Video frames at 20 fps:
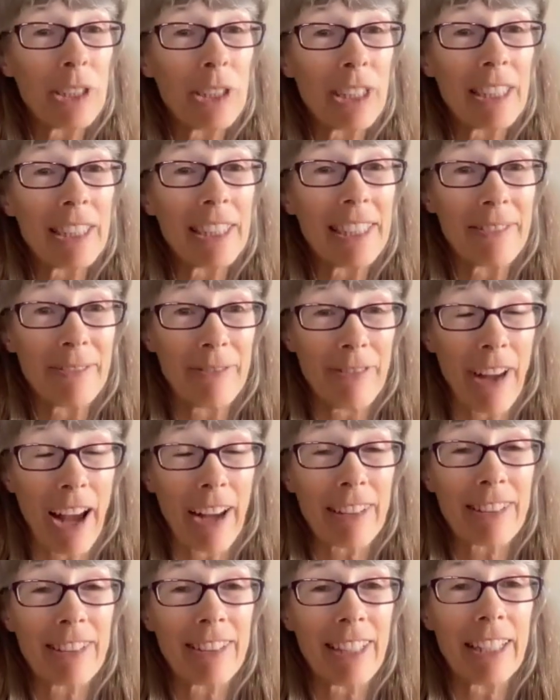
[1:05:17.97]
in
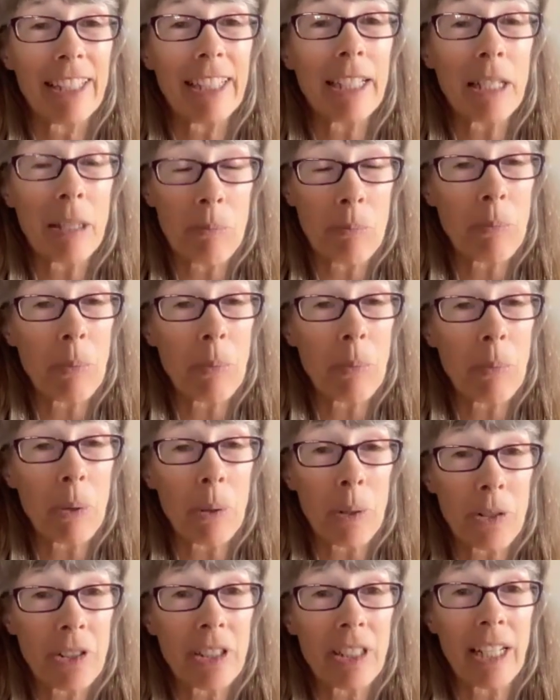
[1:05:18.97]
fact, that
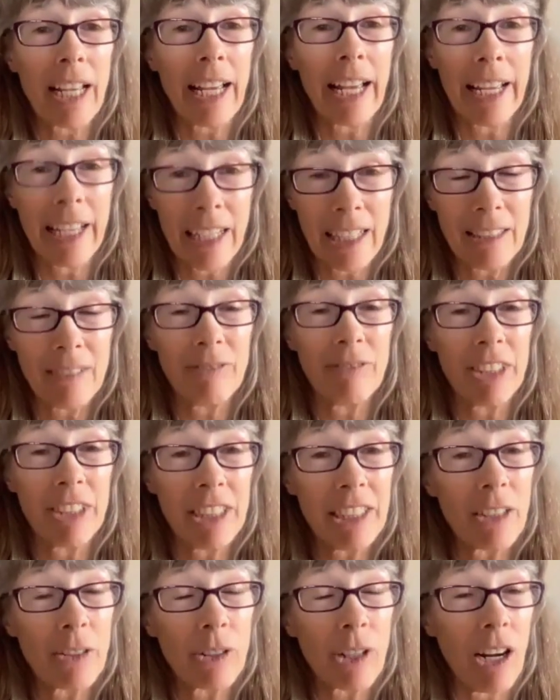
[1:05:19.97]
in-person and
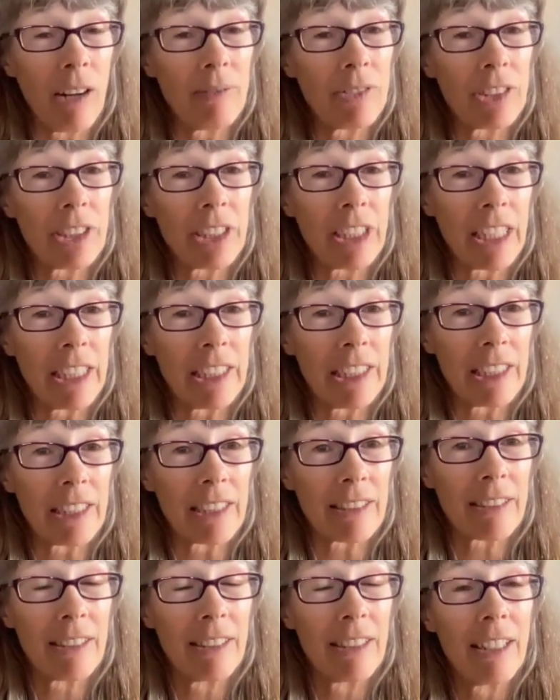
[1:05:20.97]
video
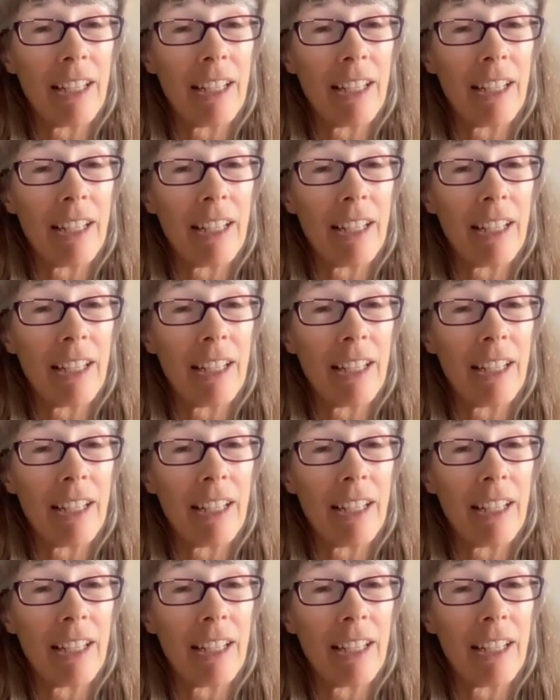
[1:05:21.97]
conversations